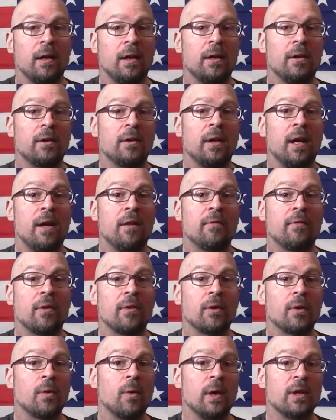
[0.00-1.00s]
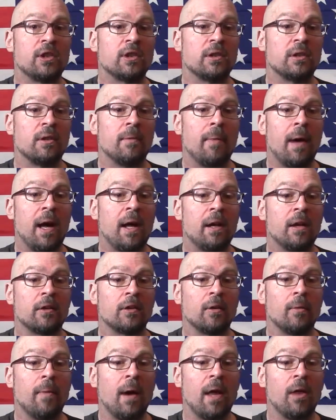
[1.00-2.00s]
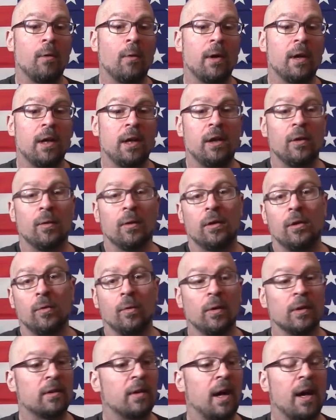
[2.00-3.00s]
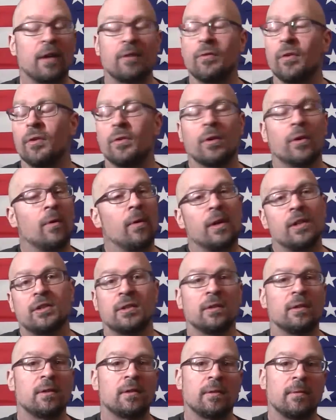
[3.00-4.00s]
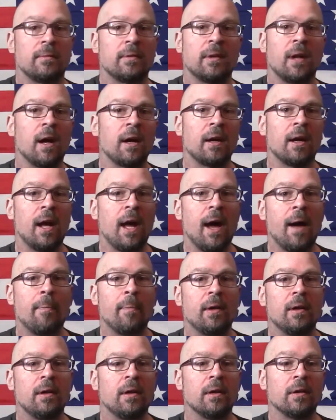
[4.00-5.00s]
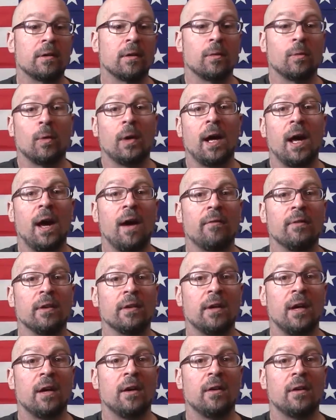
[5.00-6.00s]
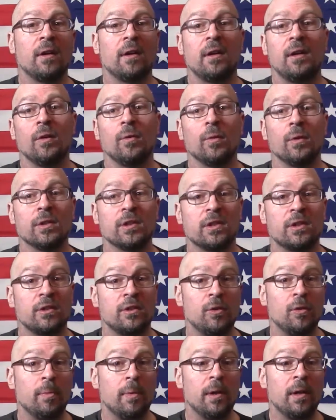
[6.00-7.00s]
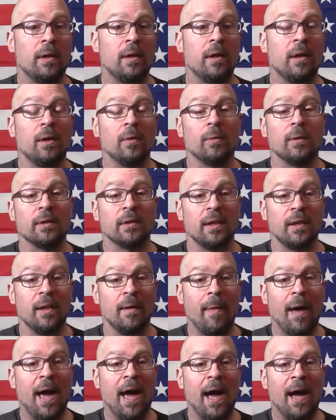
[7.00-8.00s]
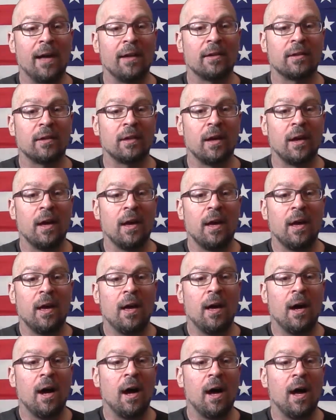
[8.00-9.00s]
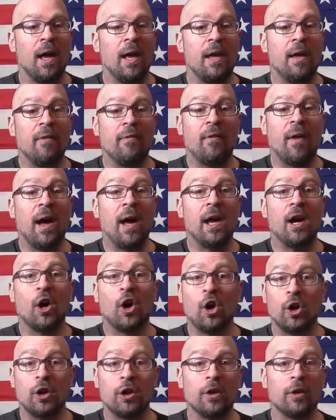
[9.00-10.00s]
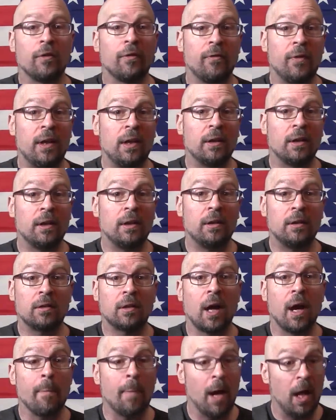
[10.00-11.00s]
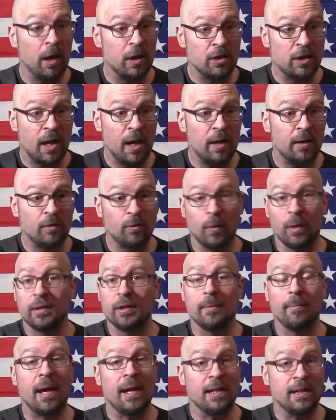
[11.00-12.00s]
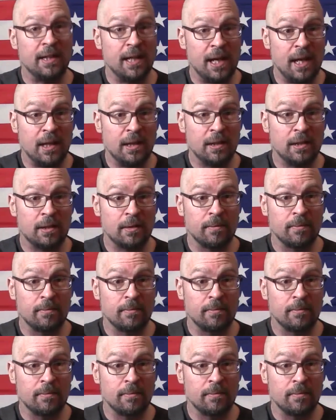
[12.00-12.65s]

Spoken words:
entertain further questions about it. So, by the way, anyone who wants to ask further questions, it's not going to happen. This is what I have to say on it. It was stupid. It was in the past. If I hurt your feelings, I apologize. Wasn't my intent.